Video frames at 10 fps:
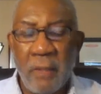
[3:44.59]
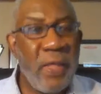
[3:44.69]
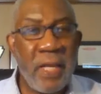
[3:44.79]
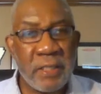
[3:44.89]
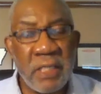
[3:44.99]

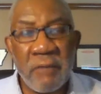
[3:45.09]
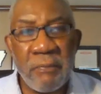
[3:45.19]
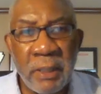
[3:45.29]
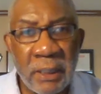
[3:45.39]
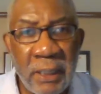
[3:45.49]
That has
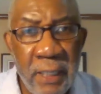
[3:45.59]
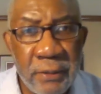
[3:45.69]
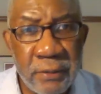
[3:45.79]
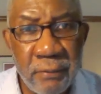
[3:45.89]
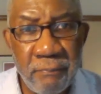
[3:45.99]
never been the
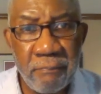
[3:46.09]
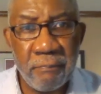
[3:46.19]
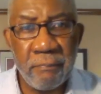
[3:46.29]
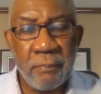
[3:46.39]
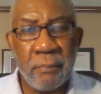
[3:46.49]
case.
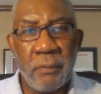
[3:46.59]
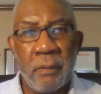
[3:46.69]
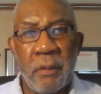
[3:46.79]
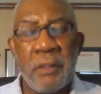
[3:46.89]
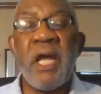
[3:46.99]

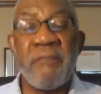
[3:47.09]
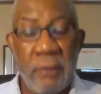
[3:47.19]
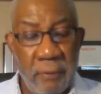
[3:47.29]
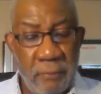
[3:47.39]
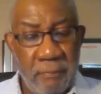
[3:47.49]

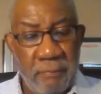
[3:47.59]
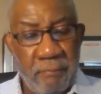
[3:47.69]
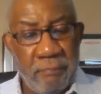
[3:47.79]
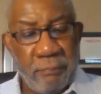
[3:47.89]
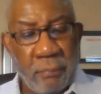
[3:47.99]
Never.
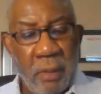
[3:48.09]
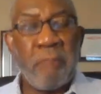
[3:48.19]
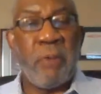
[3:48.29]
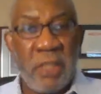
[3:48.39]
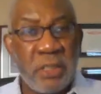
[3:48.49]

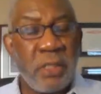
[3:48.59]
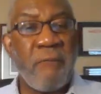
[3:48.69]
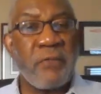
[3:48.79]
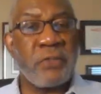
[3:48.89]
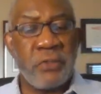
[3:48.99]
Police
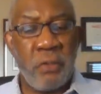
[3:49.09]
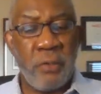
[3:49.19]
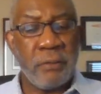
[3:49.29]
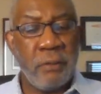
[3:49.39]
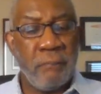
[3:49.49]
officers
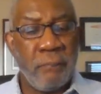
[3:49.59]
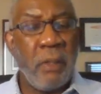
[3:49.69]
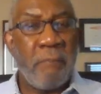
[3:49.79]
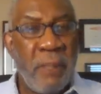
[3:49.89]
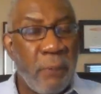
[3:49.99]
know it,
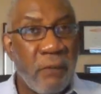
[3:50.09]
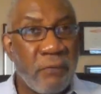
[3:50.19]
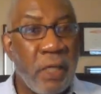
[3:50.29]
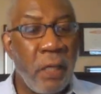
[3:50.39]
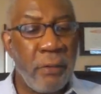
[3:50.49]
people
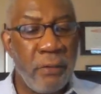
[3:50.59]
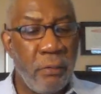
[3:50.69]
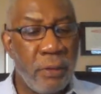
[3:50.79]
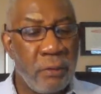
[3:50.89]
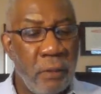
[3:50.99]
of color
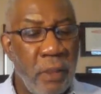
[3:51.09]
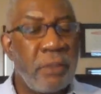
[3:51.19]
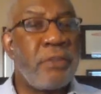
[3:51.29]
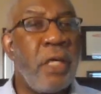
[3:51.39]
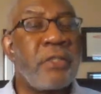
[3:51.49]
know it,
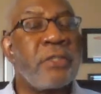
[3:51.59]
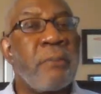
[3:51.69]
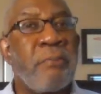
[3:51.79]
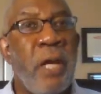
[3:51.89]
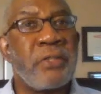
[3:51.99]
judges
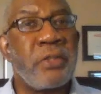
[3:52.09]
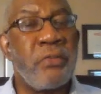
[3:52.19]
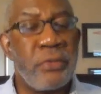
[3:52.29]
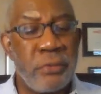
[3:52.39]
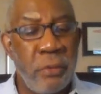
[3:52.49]
and
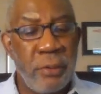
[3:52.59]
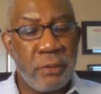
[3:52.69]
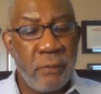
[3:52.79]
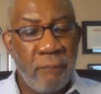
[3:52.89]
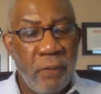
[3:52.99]
prosecutors know
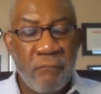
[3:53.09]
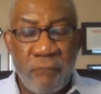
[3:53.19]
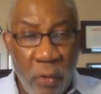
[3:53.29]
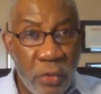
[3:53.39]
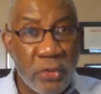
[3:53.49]
it,
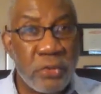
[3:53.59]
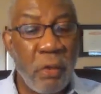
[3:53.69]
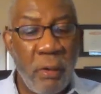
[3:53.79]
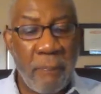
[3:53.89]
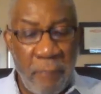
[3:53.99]
voters
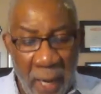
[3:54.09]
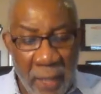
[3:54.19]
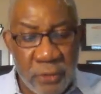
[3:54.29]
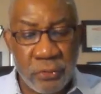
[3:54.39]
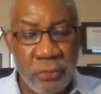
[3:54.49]
know it,
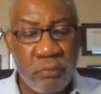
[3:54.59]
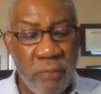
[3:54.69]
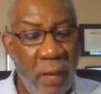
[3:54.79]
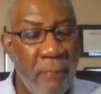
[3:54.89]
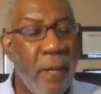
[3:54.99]
pastors,
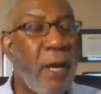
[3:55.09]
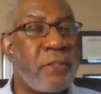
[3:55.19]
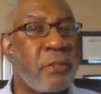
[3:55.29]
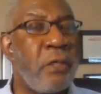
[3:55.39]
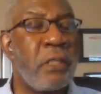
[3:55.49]

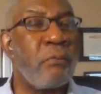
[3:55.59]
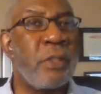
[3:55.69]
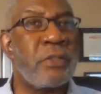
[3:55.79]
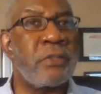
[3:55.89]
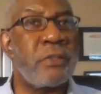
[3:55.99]
rabbis, and other
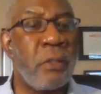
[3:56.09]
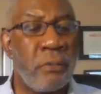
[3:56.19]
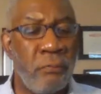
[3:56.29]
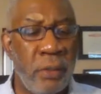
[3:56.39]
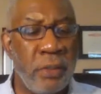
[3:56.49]
religious
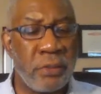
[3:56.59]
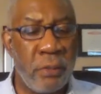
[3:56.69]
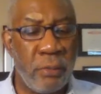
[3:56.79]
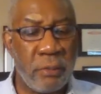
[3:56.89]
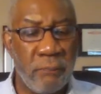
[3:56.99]
leaders
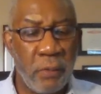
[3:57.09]
know it.